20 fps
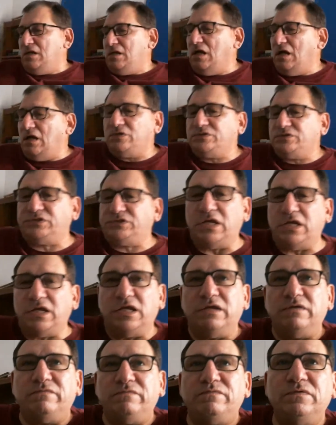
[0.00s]
I'll
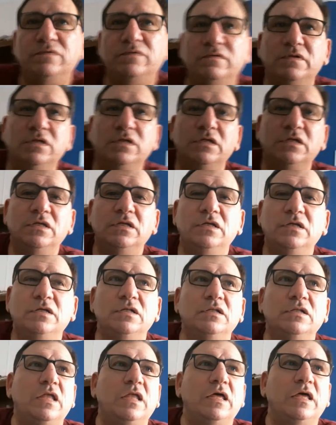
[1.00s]
save
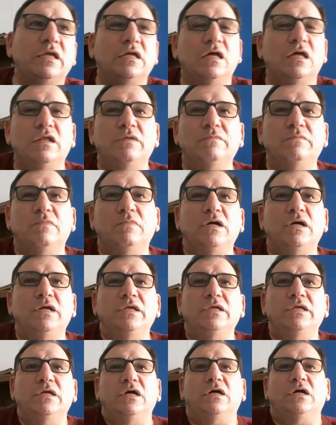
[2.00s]
like on my